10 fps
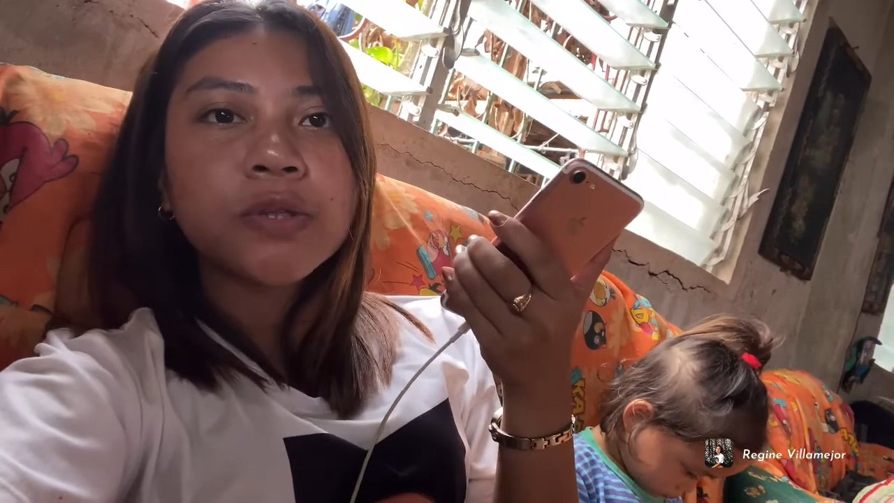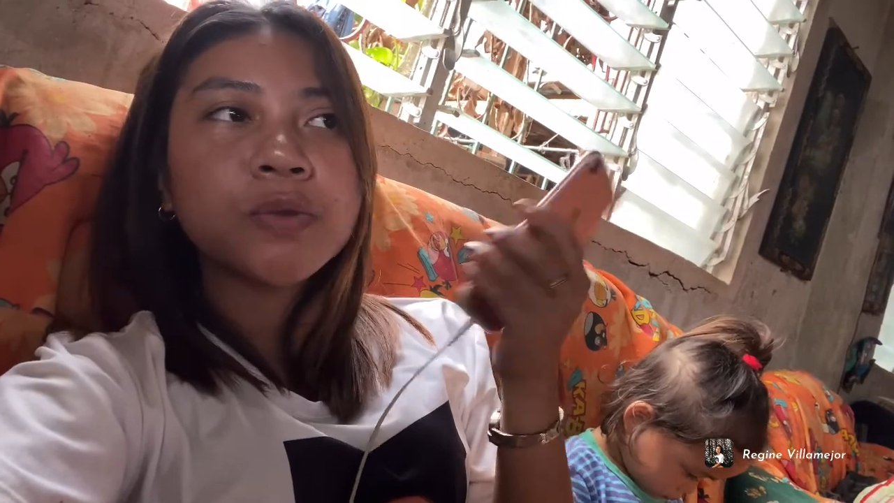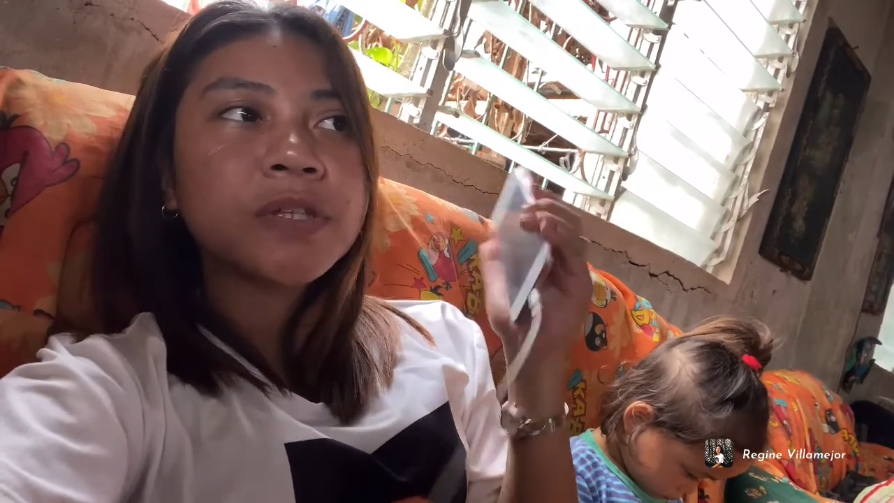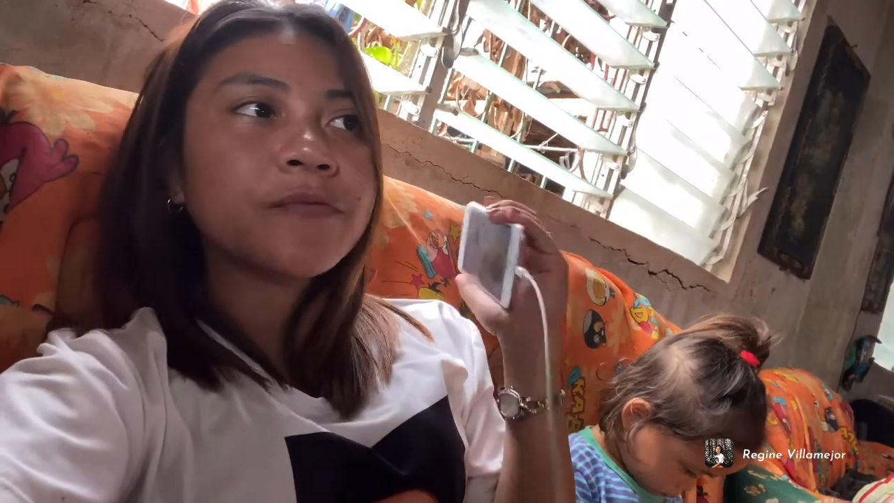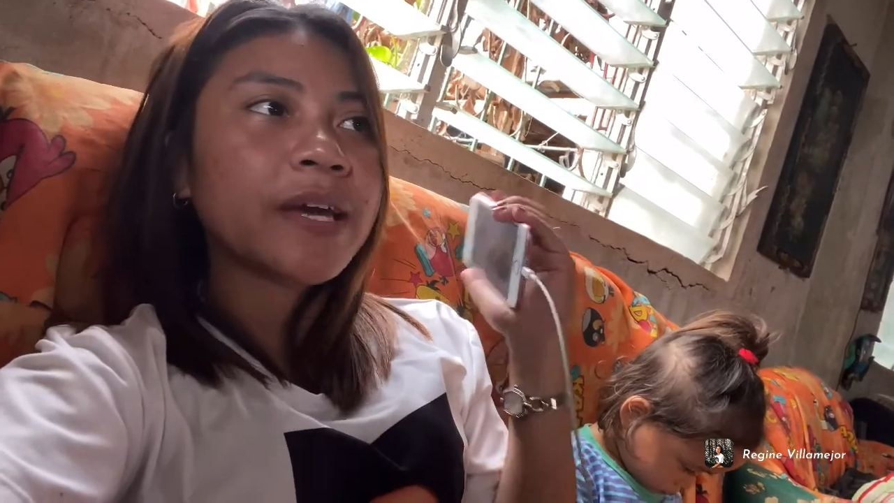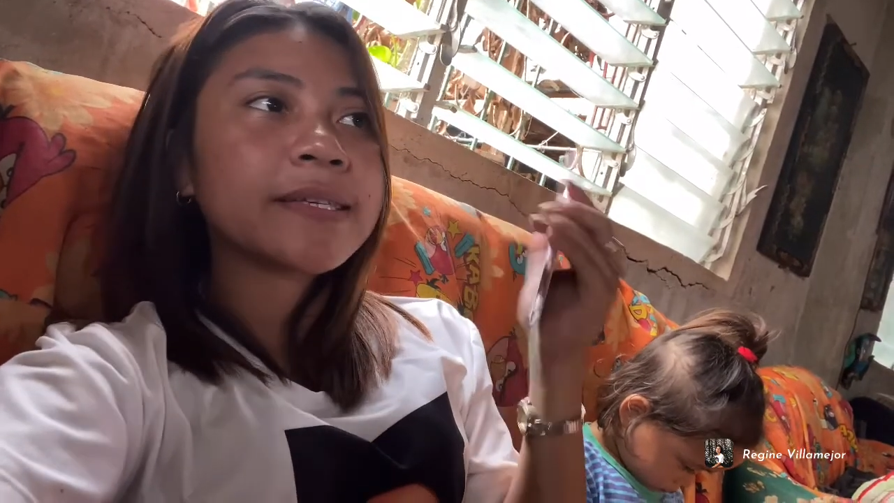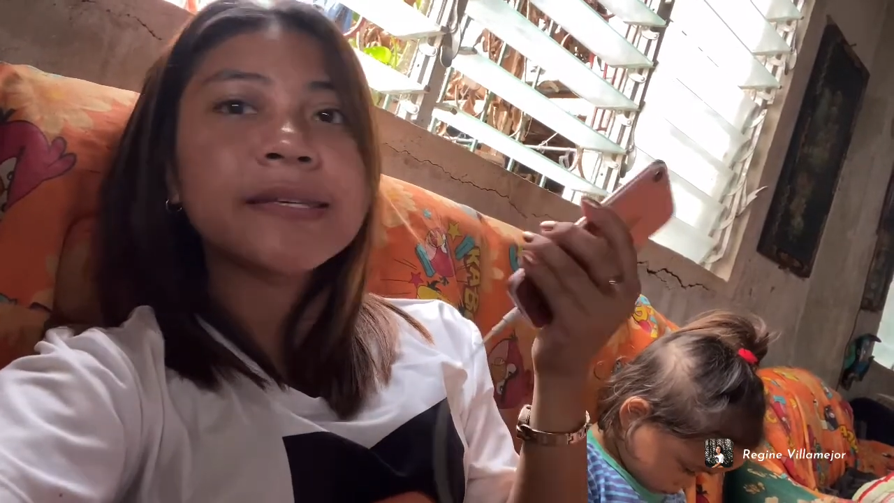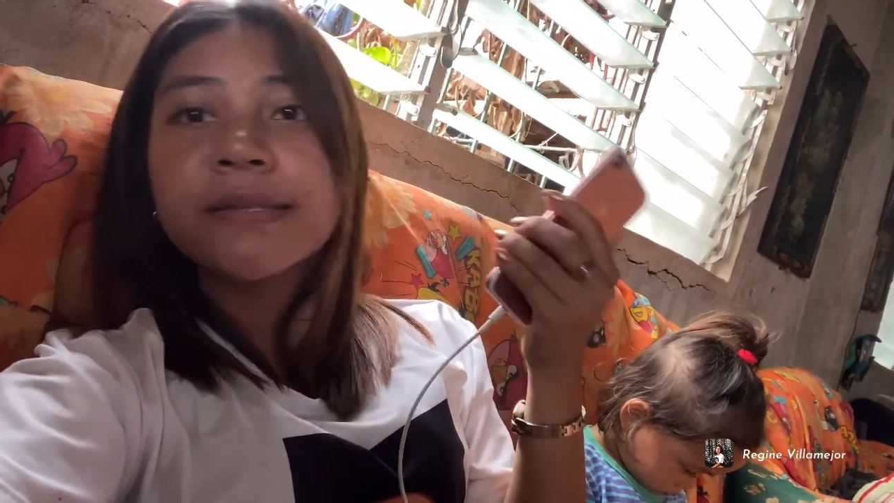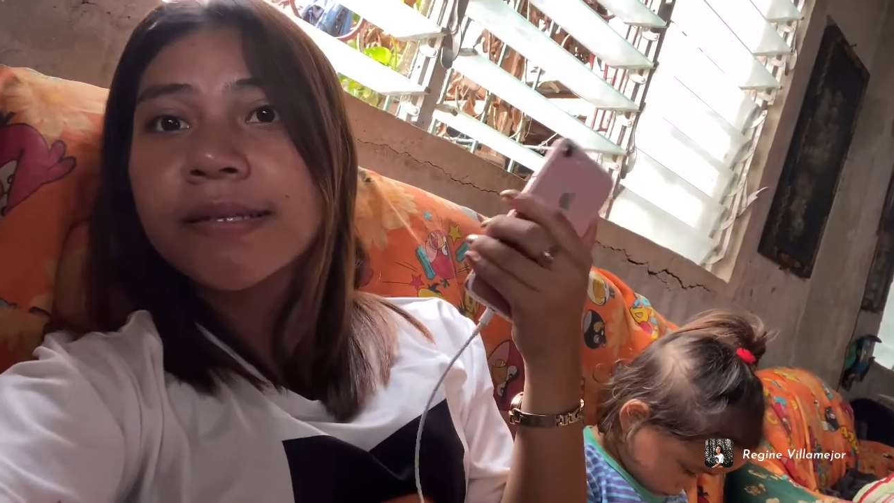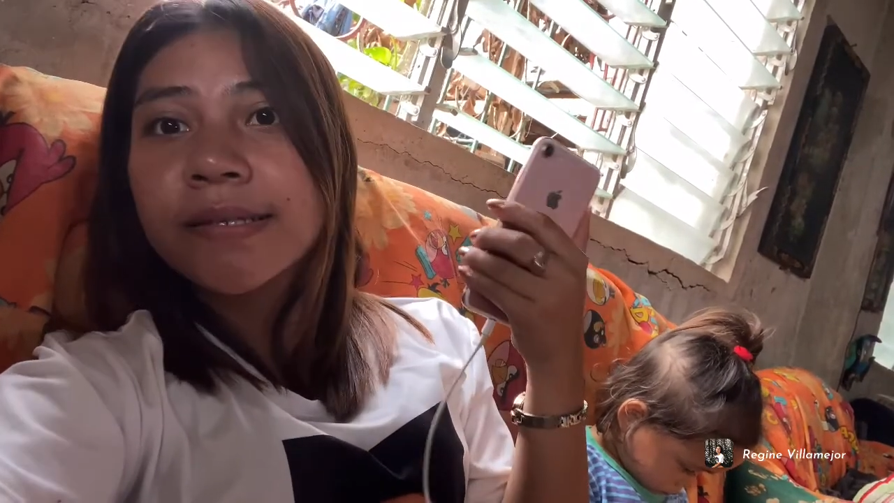2
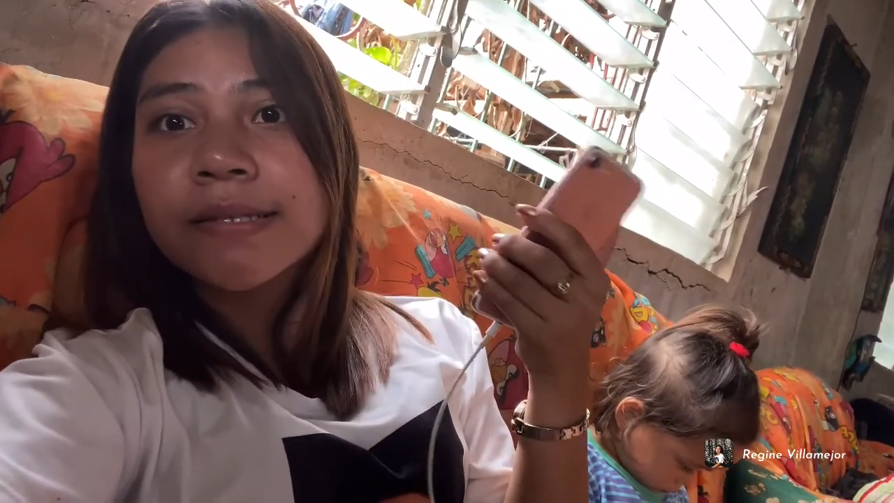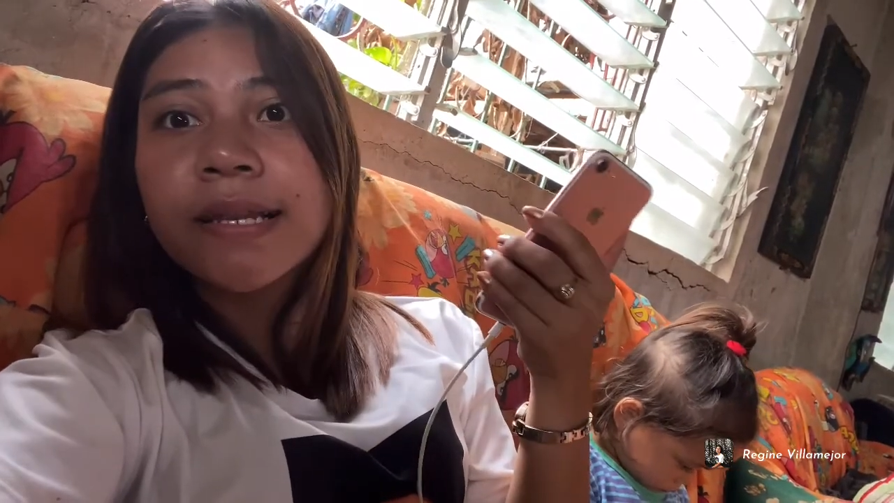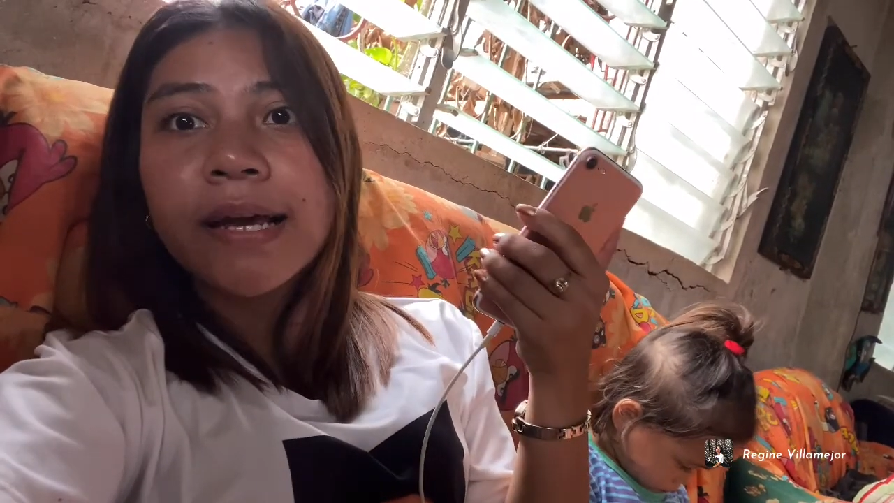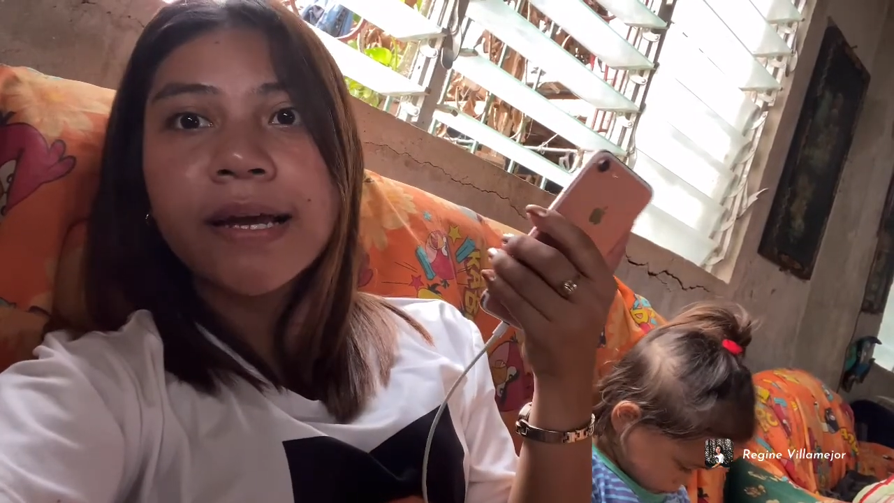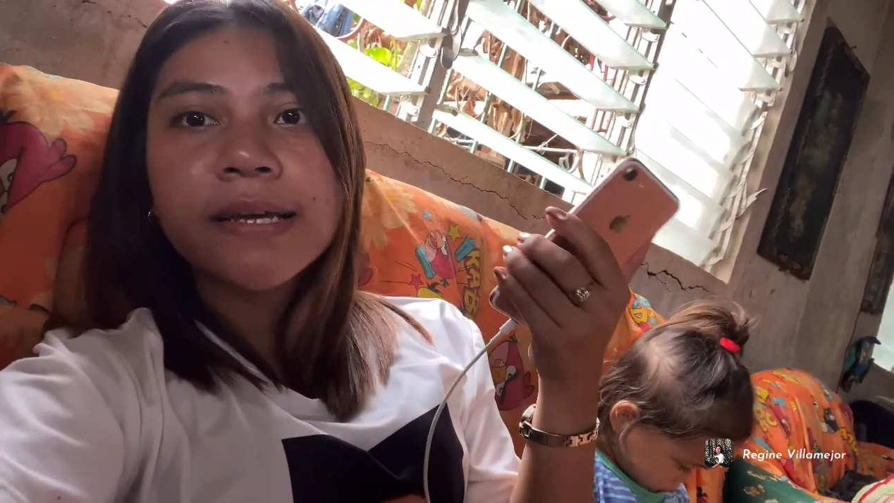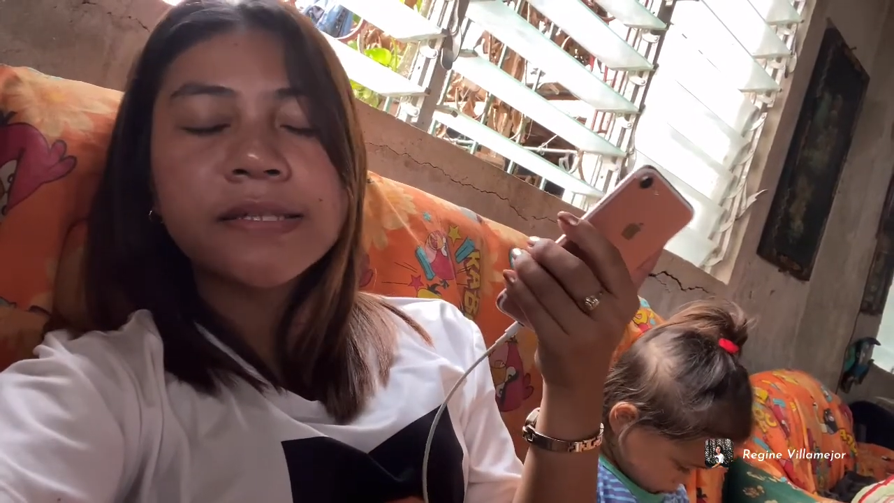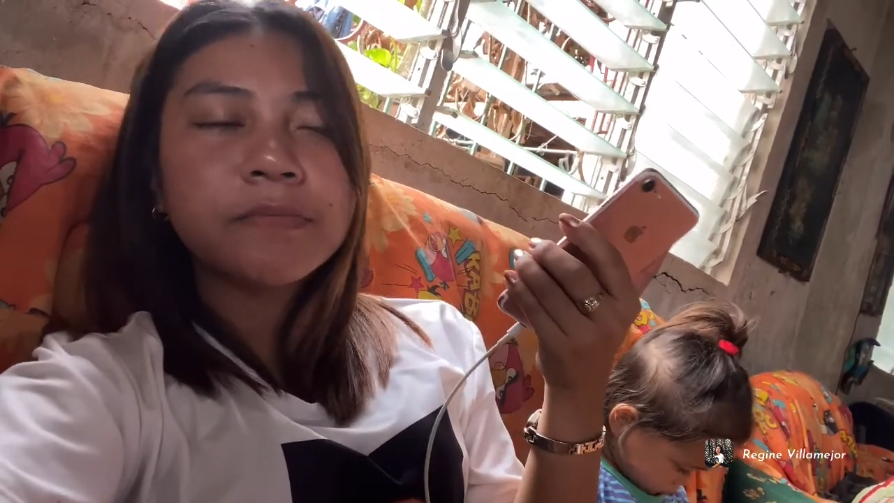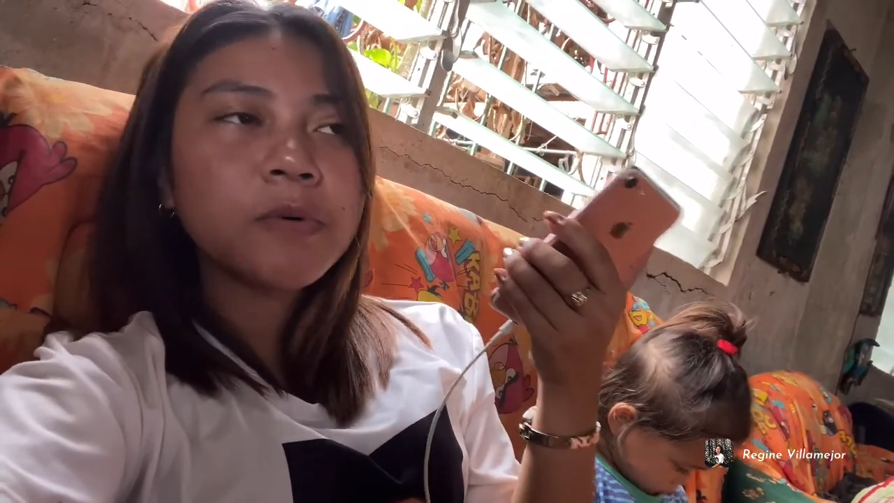devices kasi sila guys,